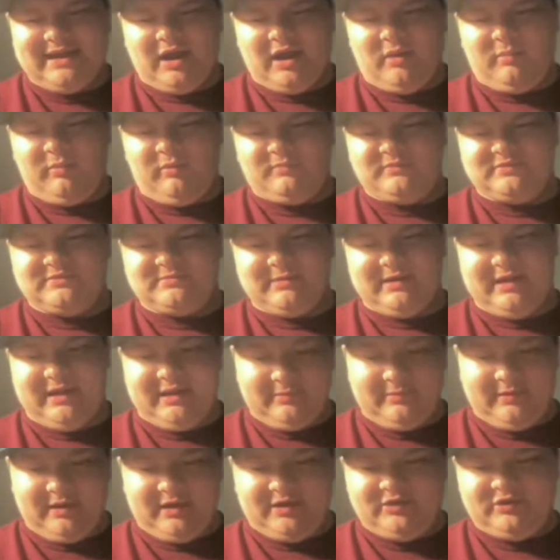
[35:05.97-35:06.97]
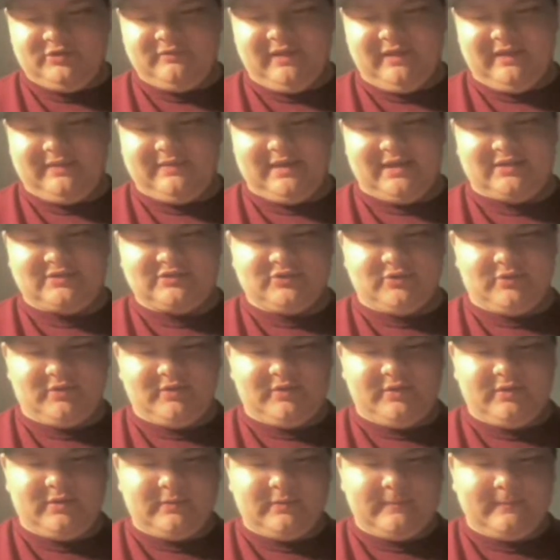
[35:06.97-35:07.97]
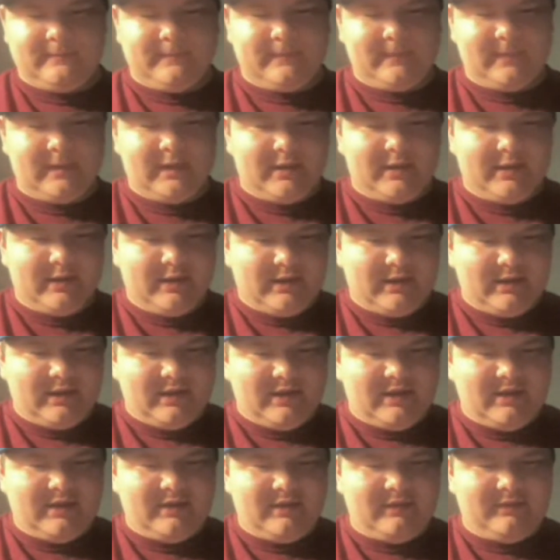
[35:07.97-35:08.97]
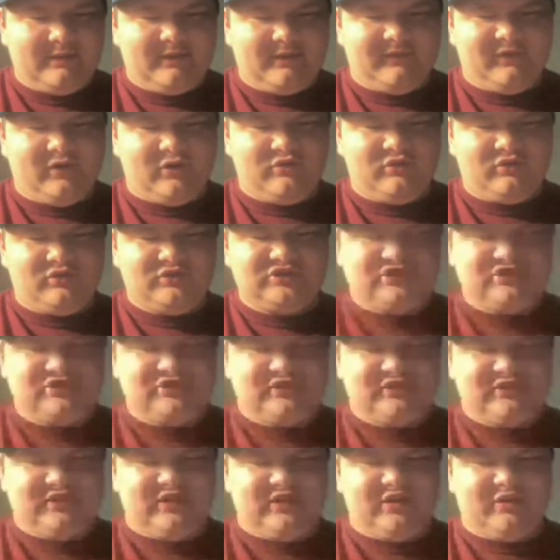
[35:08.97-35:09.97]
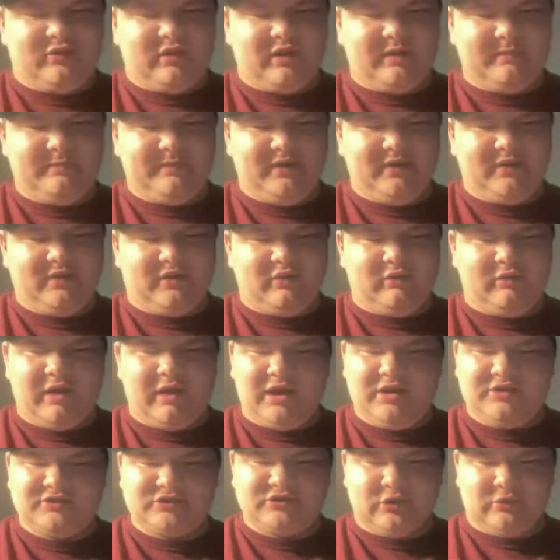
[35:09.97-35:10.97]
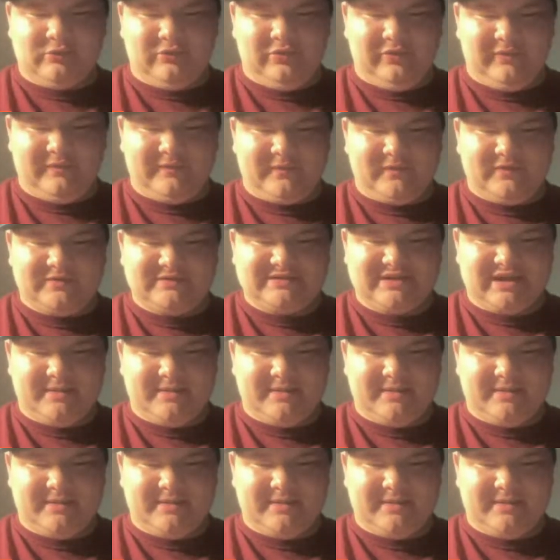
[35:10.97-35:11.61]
albums, but I do like that song. The vocals you hear on Pina Colada song were the first